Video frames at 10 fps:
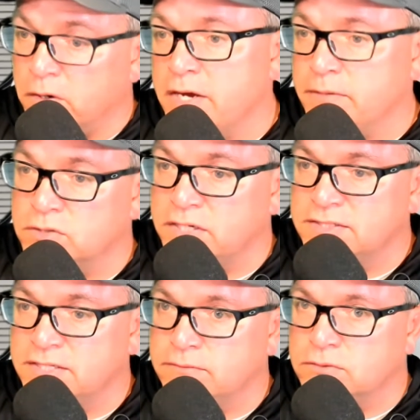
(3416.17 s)
okay, so
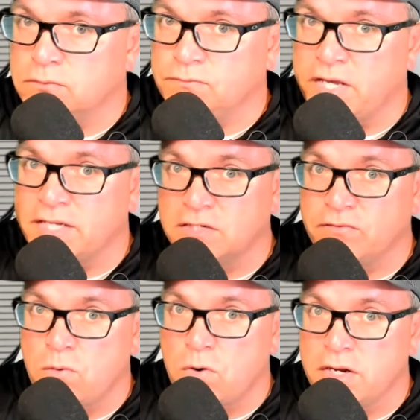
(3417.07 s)
that's it. So thanks
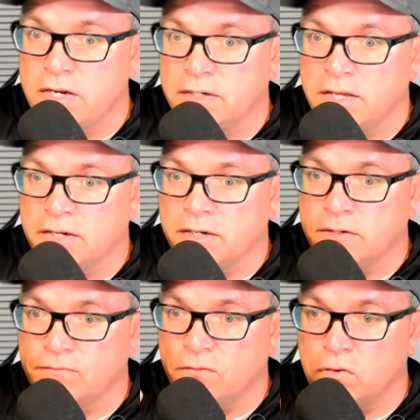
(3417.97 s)
everyone,
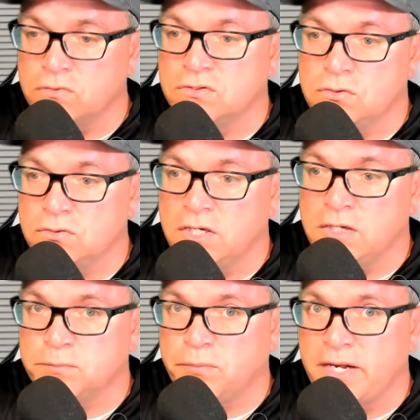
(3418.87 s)
and for those of you
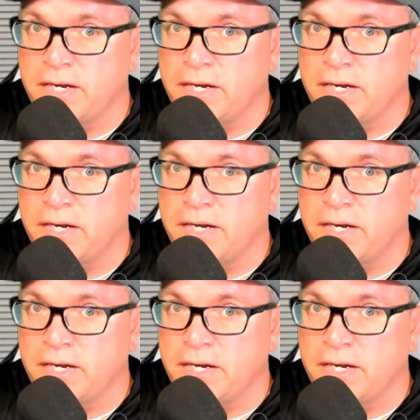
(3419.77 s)
teams